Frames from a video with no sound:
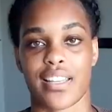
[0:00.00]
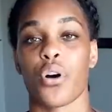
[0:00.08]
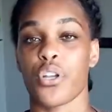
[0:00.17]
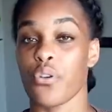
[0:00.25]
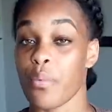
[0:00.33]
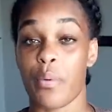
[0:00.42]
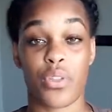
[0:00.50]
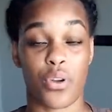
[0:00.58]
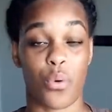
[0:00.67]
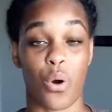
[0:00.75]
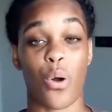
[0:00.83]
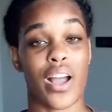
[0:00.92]
Well, you remember the
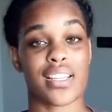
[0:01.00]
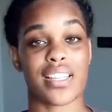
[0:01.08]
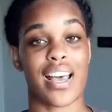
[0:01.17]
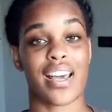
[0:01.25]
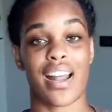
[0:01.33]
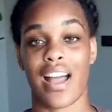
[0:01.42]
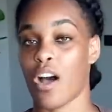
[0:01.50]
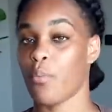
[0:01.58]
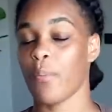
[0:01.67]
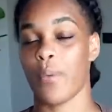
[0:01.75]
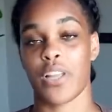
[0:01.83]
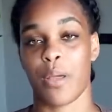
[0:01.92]
quote I said, help
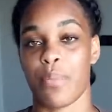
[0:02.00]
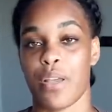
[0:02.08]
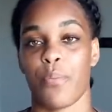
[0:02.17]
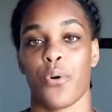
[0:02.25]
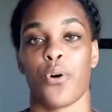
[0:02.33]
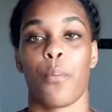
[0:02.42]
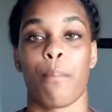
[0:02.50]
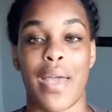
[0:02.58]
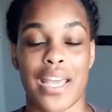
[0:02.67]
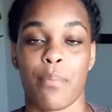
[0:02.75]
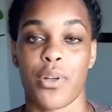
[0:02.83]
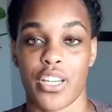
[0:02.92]
a million people
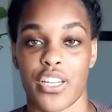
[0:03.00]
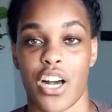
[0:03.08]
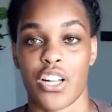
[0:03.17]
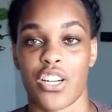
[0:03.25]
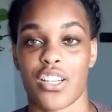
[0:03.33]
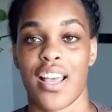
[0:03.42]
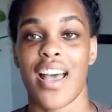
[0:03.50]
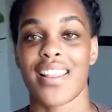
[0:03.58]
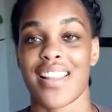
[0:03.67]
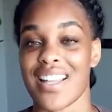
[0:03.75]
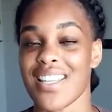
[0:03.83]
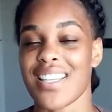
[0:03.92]
make a million dollars?
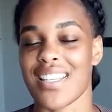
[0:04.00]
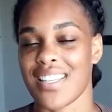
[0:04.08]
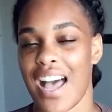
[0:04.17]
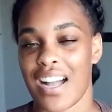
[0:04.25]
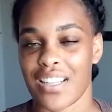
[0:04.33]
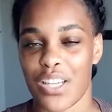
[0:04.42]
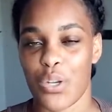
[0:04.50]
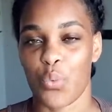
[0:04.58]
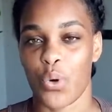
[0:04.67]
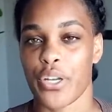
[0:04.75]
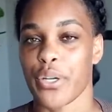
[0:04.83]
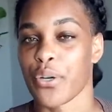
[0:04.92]
That's exactly
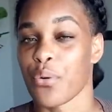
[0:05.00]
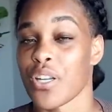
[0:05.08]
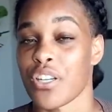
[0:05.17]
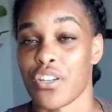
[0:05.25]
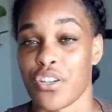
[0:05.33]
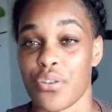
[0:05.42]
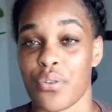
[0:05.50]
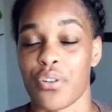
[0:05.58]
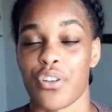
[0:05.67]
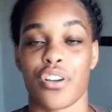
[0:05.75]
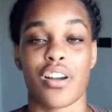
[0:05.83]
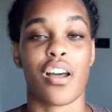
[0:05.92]
what you're going to do.
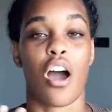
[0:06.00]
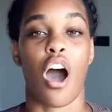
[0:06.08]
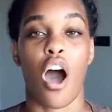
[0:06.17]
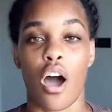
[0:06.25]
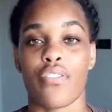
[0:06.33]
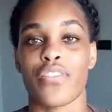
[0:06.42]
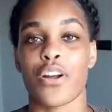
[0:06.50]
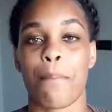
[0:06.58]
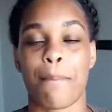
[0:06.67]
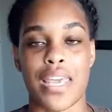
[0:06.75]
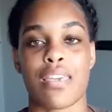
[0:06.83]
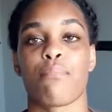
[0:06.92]
You're gonna offer
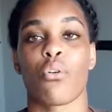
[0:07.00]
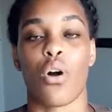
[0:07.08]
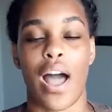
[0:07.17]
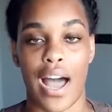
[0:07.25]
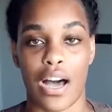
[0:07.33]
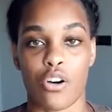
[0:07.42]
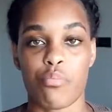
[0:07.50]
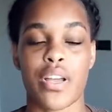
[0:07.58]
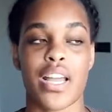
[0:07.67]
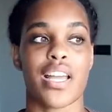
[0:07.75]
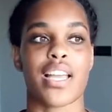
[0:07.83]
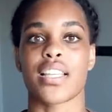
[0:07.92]
people help
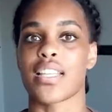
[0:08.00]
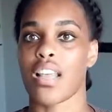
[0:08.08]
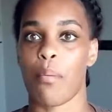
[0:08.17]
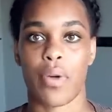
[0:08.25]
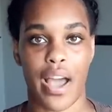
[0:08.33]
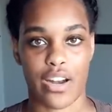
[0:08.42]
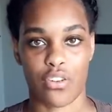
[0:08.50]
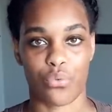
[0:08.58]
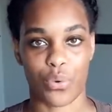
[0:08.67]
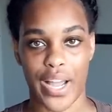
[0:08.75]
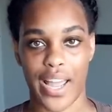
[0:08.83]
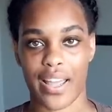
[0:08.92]
in some kind of
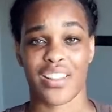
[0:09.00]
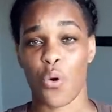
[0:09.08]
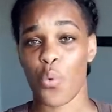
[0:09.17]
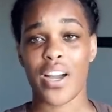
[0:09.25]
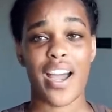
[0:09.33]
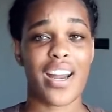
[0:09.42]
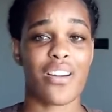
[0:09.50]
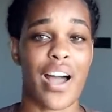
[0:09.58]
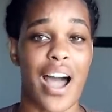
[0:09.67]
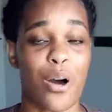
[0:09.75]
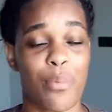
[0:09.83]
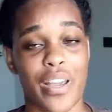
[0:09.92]
way. Now, what kind of
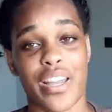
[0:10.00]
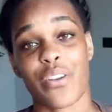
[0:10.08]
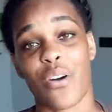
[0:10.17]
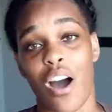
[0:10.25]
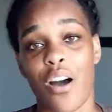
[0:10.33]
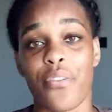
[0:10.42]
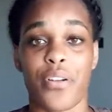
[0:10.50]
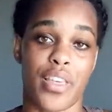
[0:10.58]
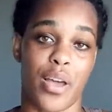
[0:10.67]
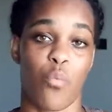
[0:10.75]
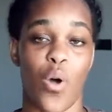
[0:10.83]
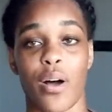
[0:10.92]
help can you offer
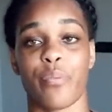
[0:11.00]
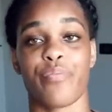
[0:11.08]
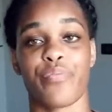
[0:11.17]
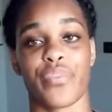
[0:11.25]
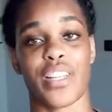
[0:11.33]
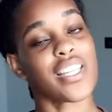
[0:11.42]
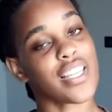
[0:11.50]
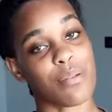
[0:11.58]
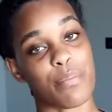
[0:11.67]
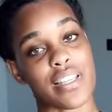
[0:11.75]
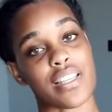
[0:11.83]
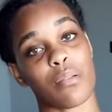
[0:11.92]
them? Well, this could
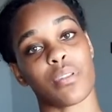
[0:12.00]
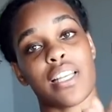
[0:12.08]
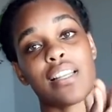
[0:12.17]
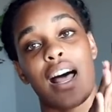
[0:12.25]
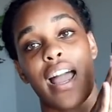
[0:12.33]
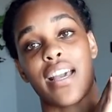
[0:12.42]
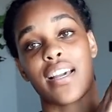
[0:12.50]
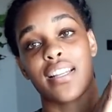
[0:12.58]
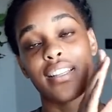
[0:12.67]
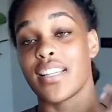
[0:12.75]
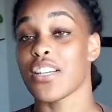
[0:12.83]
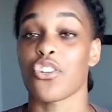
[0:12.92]
be something like
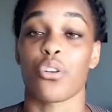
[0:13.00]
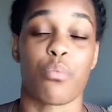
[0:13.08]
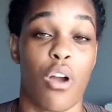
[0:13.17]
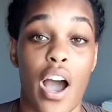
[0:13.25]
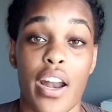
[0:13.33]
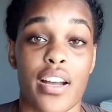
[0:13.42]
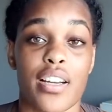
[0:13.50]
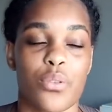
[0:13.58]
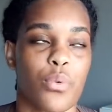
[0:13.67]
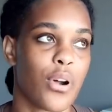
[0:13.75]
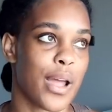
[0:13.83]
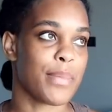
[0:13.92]
digital products.
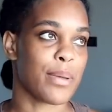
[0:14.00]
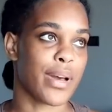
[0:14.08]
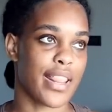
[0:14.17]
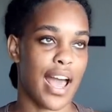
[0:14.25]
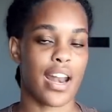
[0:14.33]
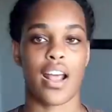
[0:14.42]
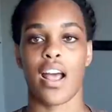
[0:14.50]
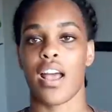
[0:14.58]
What do I mean by that?